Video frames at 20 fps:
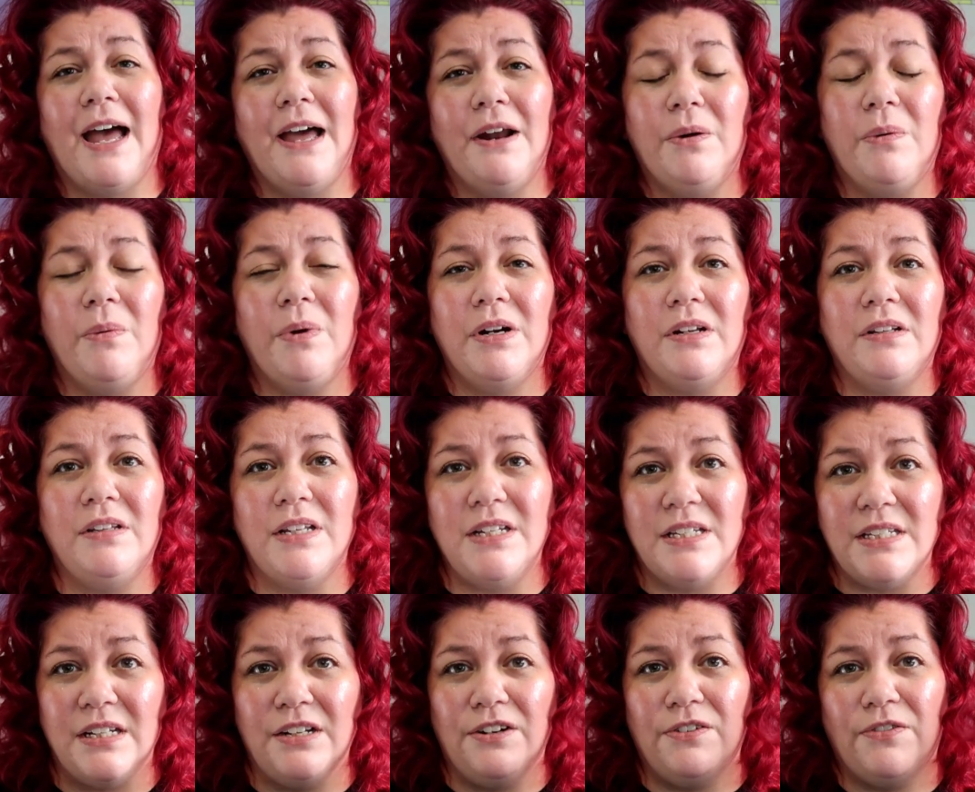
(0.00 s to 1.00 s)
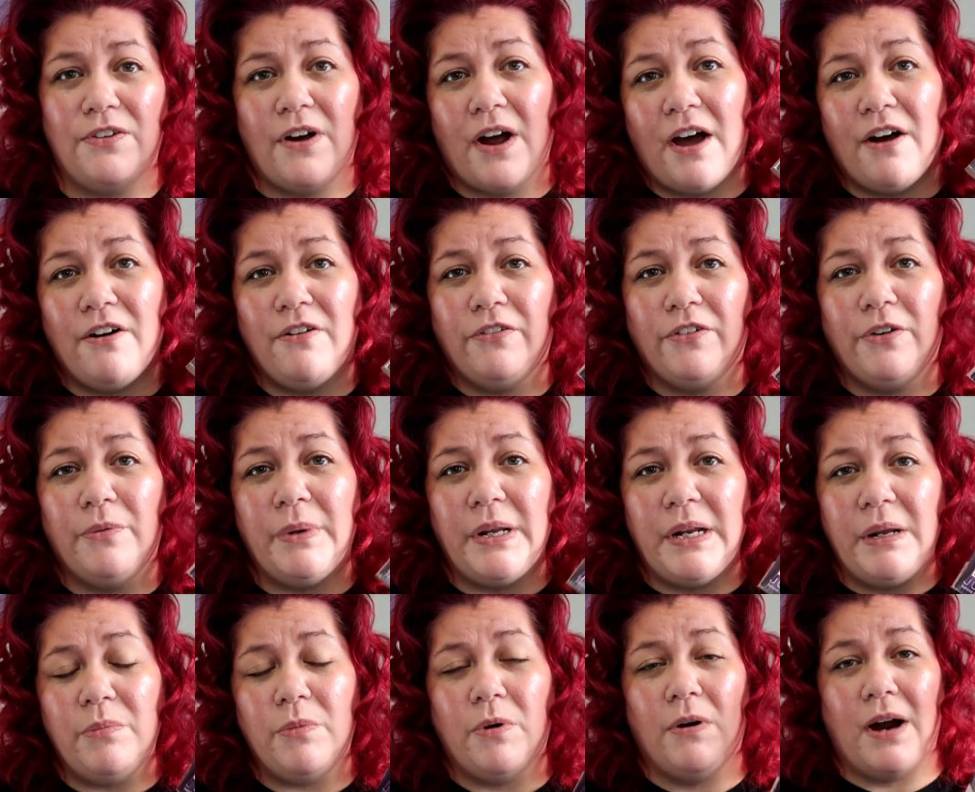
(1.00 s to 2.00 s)
I don't want to listen for however
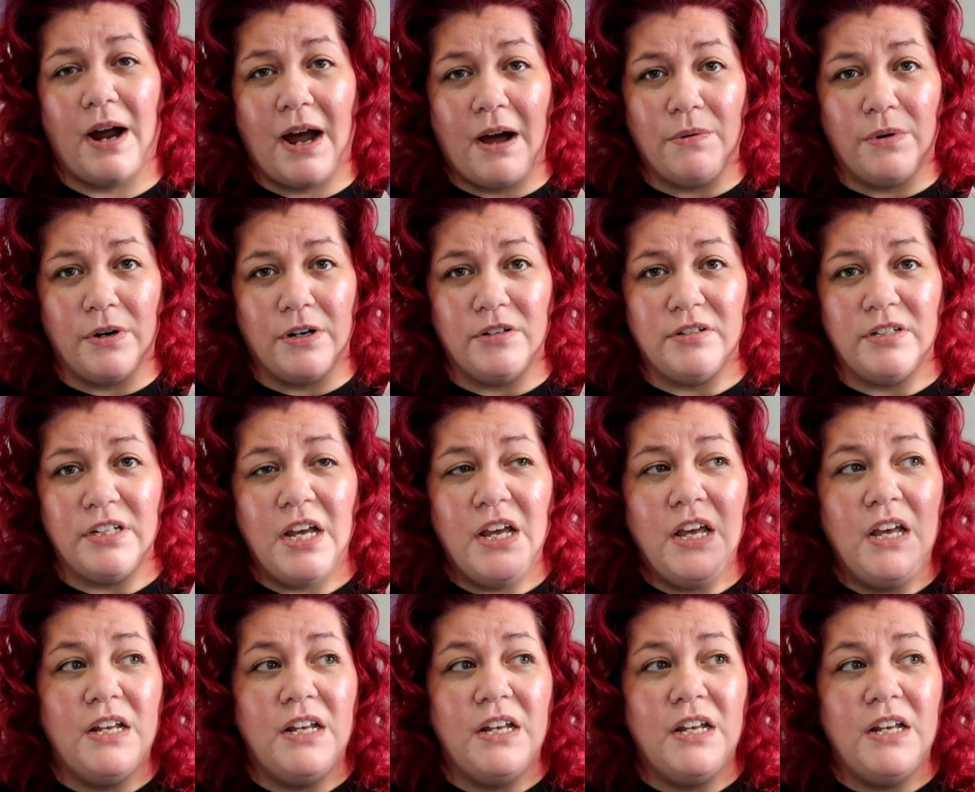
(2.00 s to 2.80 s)
many more hours